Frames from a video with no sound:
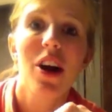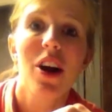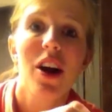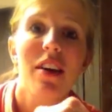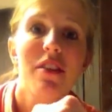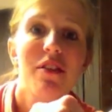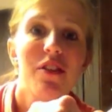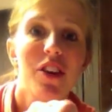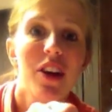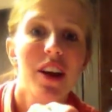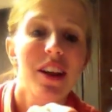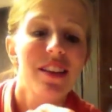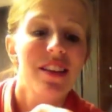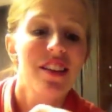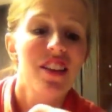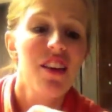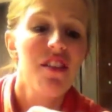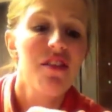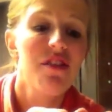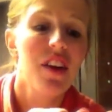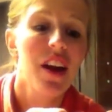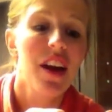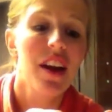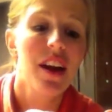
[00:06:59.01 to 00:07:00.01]
I forget
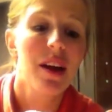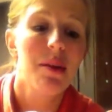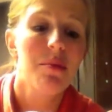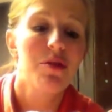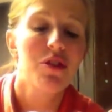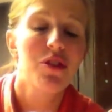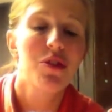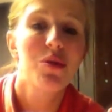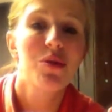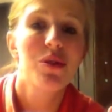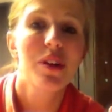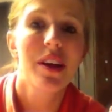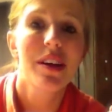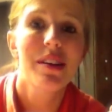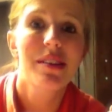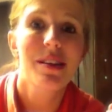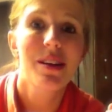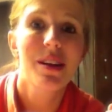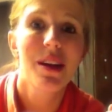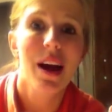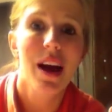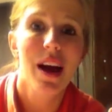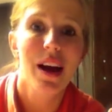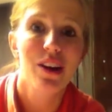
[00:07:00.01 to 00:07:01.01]
stuff and I'm too lazy
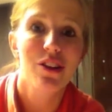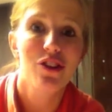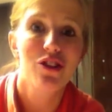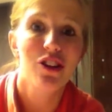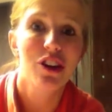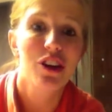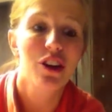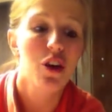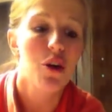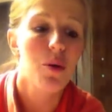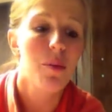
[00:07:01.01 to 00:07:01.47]
to actually go